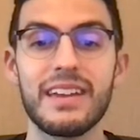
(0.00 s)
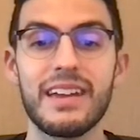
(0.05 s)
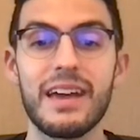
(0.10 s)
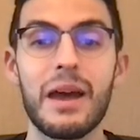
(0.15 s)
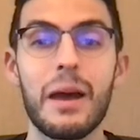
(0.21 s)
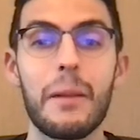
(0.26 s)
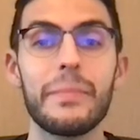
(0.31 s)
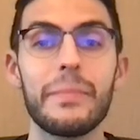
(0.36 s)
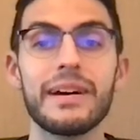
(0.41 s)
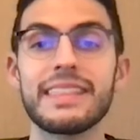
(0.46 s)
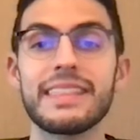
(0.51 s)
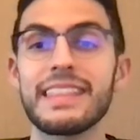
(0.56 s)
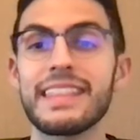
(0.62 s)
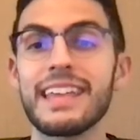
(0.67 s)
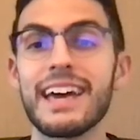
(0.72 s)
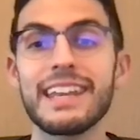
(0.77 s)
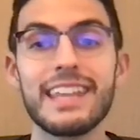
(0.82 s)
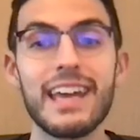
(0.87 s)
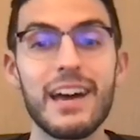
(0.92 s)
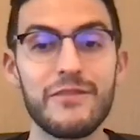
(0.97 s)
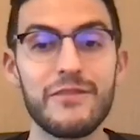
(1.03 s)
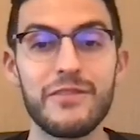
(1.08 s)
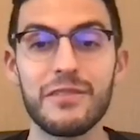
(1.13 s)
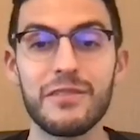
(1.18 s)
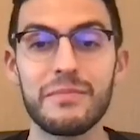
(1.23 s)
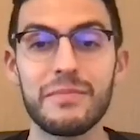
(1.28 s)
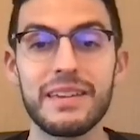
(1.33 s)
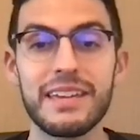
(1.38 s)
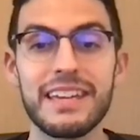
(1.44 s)
But enough with
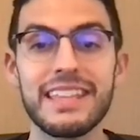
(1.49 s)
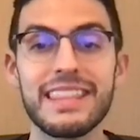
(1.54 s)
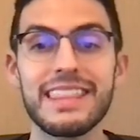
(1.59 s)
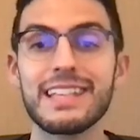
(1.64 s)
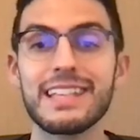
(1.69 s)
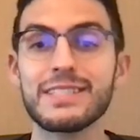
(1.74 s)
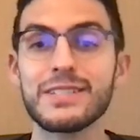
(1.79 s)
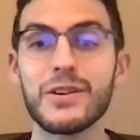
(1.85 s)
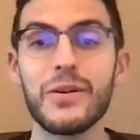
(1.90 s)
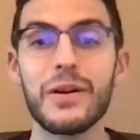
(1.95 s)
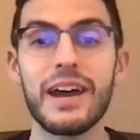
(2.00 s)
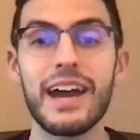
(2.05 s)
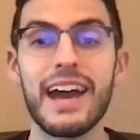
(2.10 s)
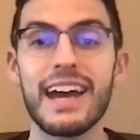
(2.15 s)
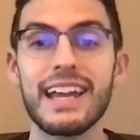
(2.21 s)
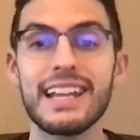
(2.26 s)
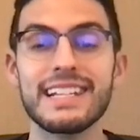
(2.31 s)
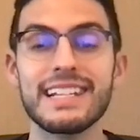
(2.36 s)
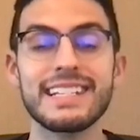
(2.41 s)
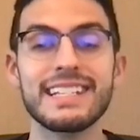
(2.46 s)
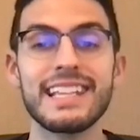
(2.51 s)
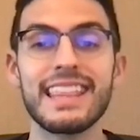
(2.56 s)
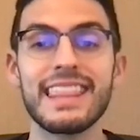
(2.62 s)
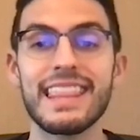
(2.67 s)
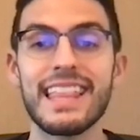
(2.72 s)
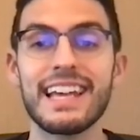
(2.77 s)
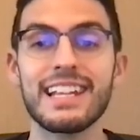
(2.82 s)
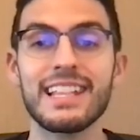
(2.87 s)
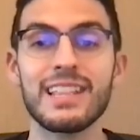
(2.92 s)
me, let's go ahead and
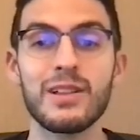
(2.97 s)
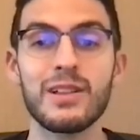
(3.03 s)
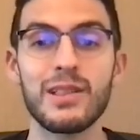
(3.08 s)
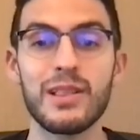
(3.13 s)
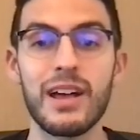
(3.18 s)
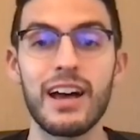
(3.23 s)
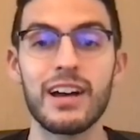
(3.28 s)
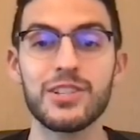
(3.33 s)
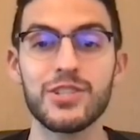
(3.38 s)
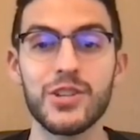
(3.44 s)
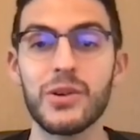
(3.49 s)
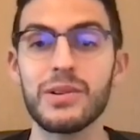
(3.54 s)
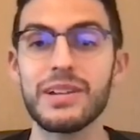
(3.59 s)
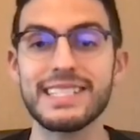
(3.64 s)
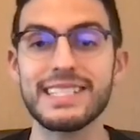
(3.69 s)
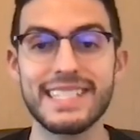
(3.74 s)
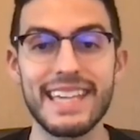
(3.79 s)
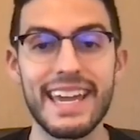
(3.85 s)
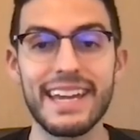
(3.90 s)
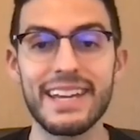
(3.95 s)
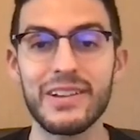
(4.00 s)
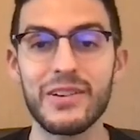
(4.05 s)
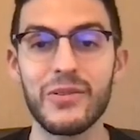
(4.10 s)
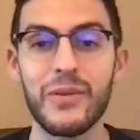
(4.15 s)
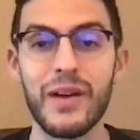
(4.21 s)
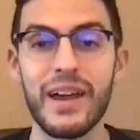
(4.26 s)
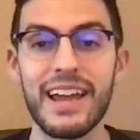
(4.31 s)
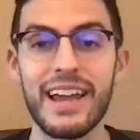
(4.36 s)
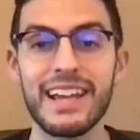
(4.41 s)
let Jonah take it
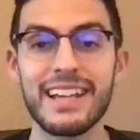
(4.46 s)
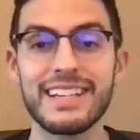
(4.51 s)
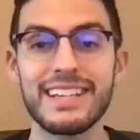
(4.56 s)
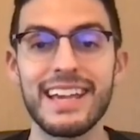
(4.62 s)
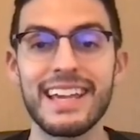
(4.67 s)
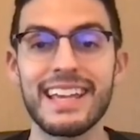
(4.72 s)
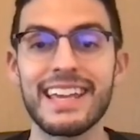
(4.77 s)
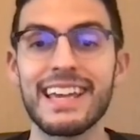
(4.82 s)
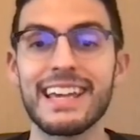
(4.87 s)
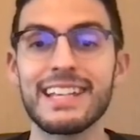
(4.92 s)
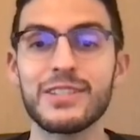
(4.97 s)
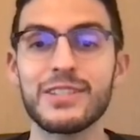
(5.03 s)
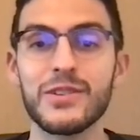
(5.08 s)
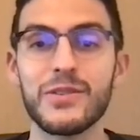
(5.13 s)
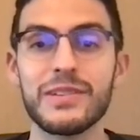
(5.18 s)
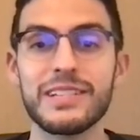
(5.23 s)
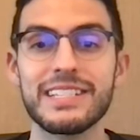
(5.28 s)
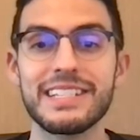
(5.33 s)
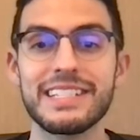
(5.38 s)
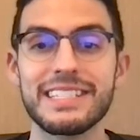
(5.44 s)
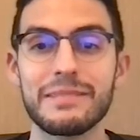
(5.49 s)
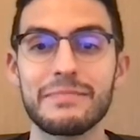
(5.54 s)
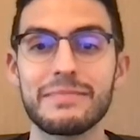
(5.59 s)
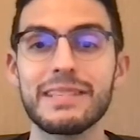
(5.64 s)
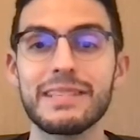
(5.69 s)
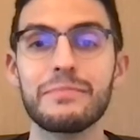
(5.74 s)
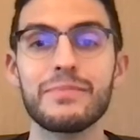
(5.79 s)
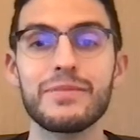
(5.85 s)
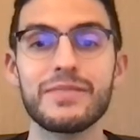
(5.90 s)
away and get you into some
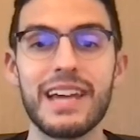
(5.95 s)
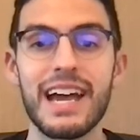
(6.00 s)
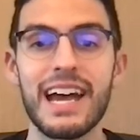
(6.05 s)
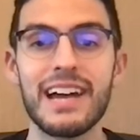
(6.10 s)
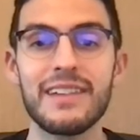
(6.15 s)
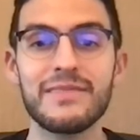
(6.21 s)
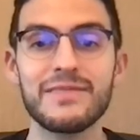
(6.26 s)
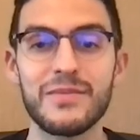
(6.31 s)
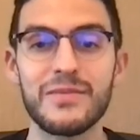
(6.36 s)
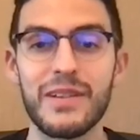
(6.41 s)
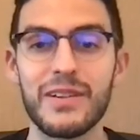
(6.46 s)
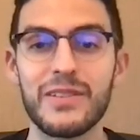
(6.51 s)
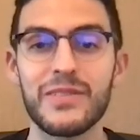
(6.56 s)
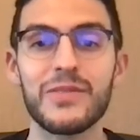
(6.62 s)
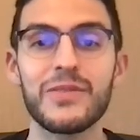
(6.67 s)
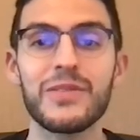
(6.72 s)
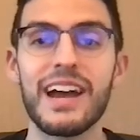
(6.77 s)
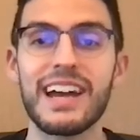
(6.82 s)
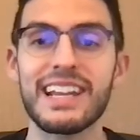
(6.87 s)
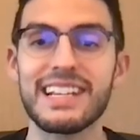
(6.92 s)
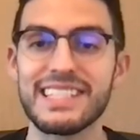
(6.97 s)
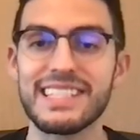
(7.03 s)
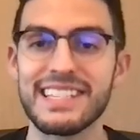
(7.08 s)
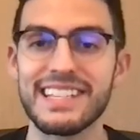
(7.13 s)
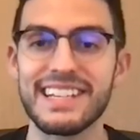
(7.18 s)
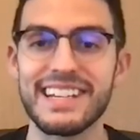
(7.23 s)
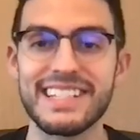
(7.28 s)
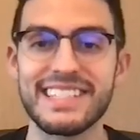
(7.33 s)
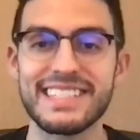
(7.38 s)
deeper dives around Google
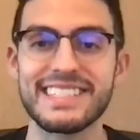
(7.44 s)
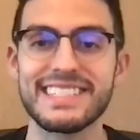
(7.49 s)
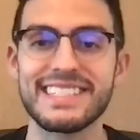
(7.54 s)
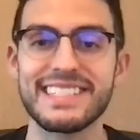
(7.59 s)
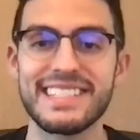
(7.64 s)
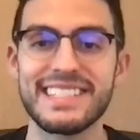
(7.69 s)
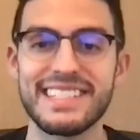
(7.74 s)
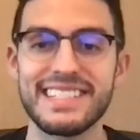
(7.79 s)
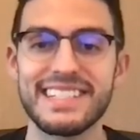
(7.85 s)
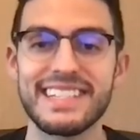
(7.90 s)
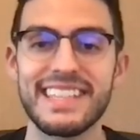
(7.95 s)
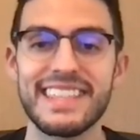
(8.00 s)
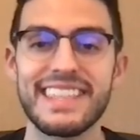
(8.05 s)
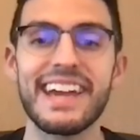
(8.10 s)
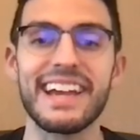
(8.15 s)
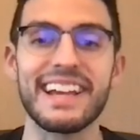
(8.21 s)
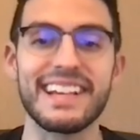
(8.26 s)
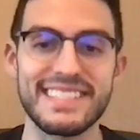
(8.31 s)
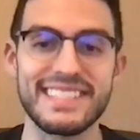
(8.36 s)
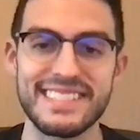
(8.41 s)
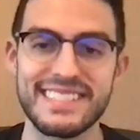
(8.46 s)
Analytics. Thanks.